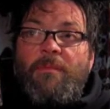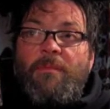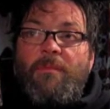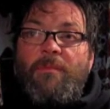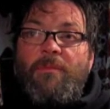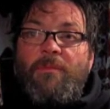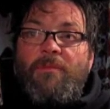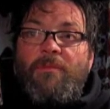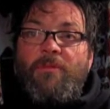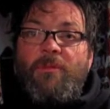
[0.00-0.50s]

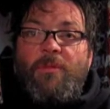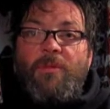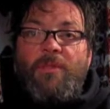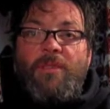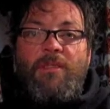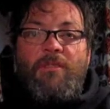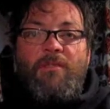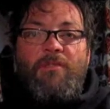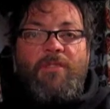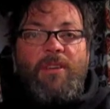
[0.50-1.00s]

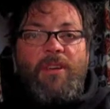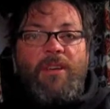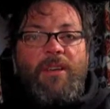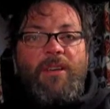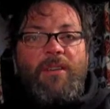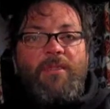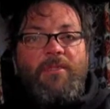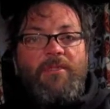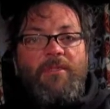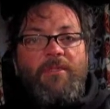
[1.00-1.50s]

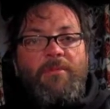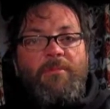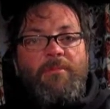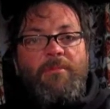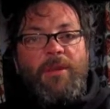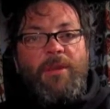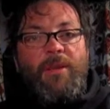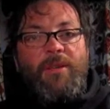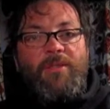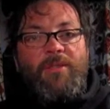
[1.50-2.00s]
45
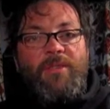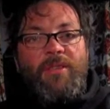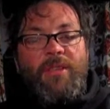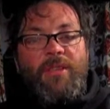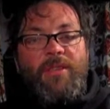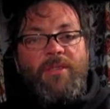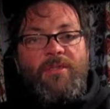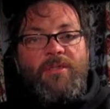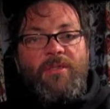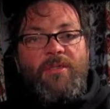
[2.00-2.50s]
miles
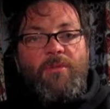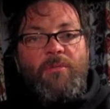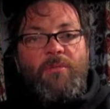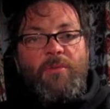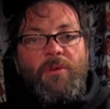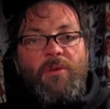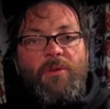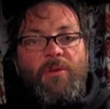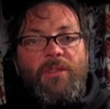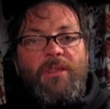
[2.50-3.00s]
into the
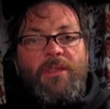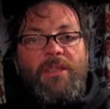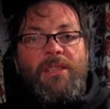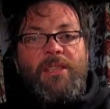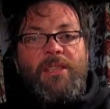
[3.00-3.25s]
walk